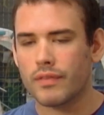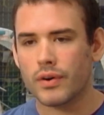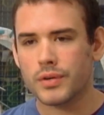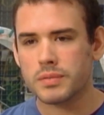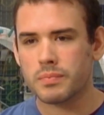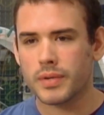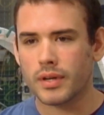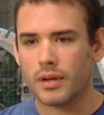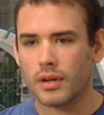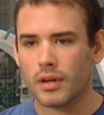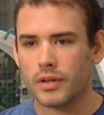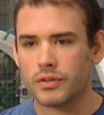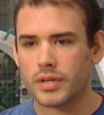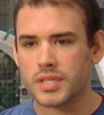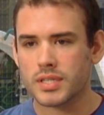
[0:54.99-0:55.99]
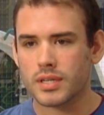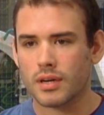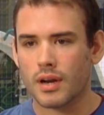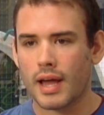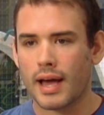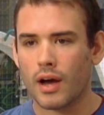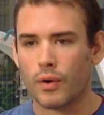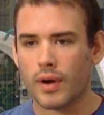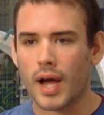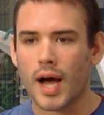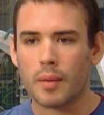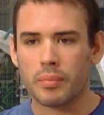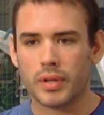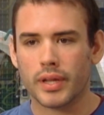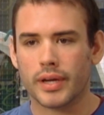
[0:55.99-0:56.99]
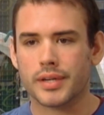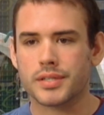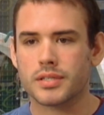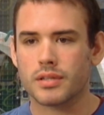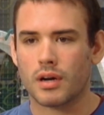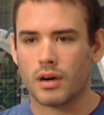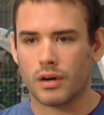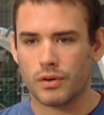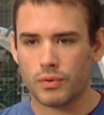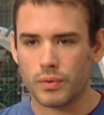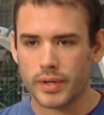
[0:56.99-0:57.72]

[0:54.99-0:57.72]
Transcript: I've always been interested in how complex the heart